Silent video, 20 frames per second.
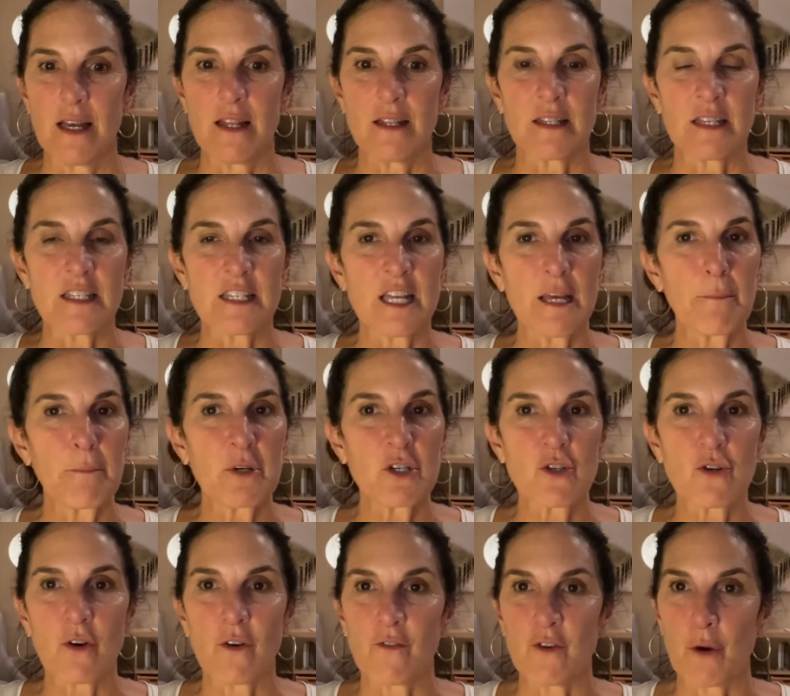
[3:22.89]
the
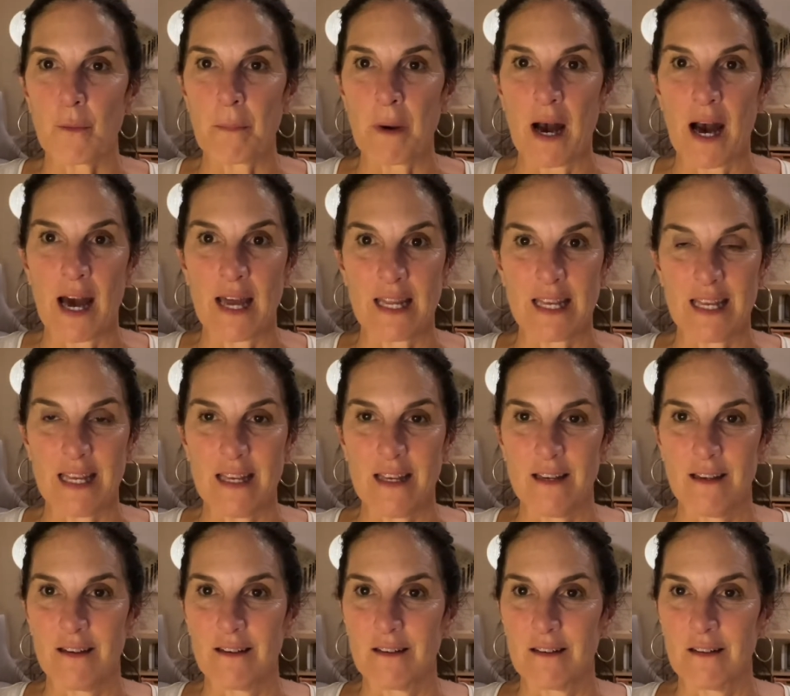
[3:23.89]
temperature of your body
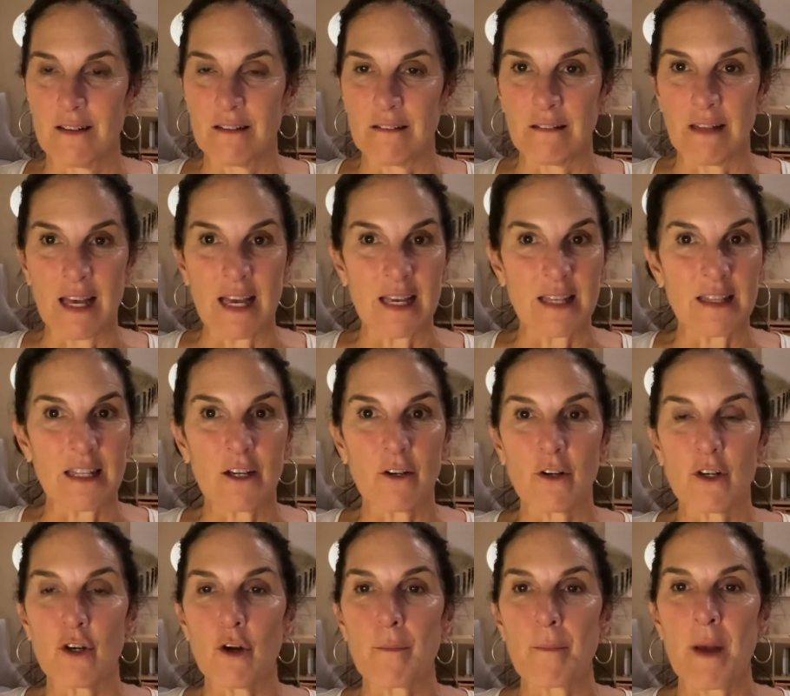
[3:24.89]
laying there
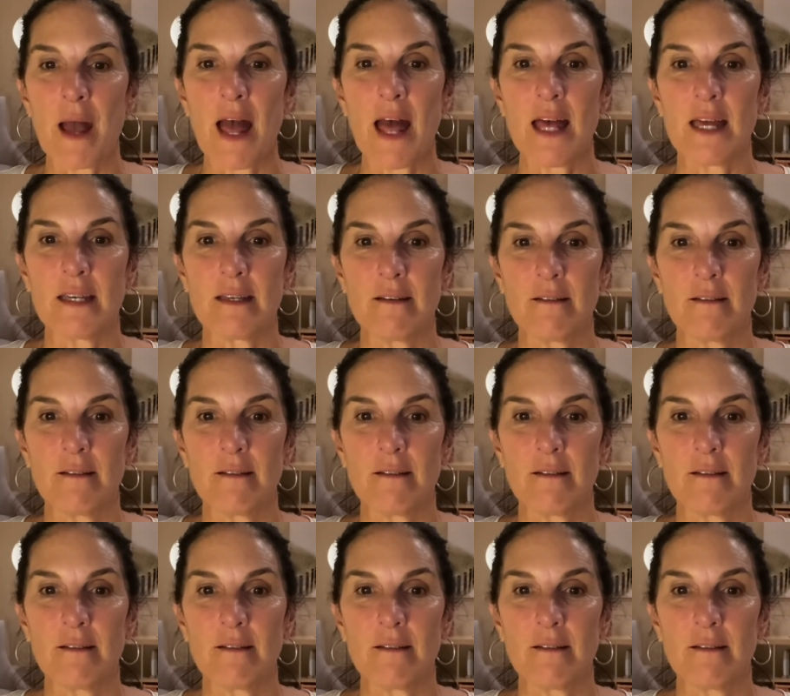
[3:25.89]
in your bed